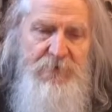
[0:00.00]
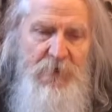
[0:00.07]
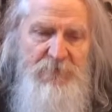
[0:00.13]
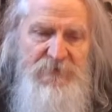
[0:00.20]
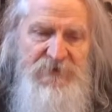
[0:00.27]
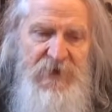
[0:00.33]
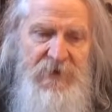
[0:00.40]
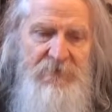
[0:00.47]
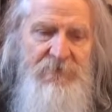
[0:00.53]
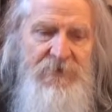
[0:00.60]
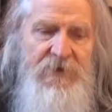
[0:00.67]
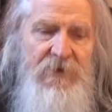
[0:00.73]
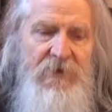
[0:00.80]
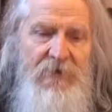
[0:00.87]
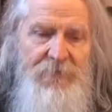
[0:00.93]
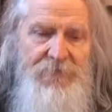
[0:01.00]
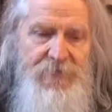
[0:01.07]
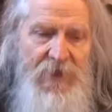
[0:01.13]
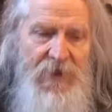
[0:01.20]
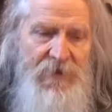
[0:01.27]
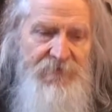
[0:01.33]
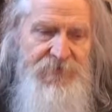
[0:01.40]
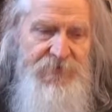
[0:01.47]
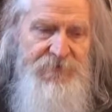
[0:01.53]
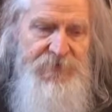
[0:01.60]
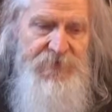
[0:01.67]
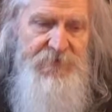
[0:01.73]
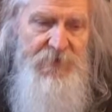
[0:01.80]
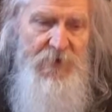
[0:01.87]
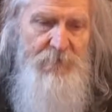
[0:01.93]
gram celery and
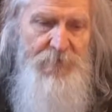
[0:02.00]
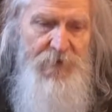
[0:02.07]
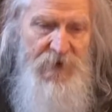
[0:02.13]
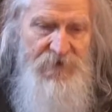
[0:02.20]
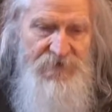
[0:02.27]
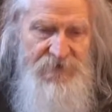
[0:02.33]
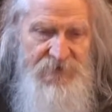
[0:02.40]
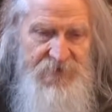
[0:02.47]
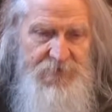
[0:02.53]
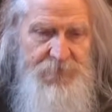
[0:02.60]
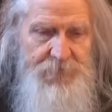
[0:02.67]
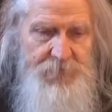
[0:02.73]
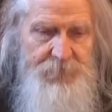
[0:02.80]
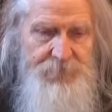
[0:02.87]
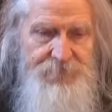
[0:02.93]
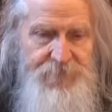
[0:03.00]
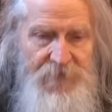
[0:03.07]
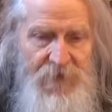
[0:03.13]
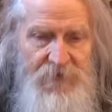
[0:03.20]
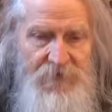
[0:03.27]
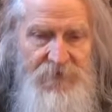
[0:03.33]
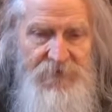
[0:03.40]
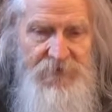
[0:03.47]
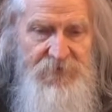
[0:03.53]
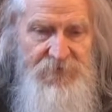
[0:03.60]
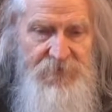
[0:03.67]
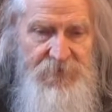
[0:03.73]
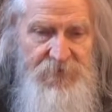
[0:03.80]
50 gram parsley. So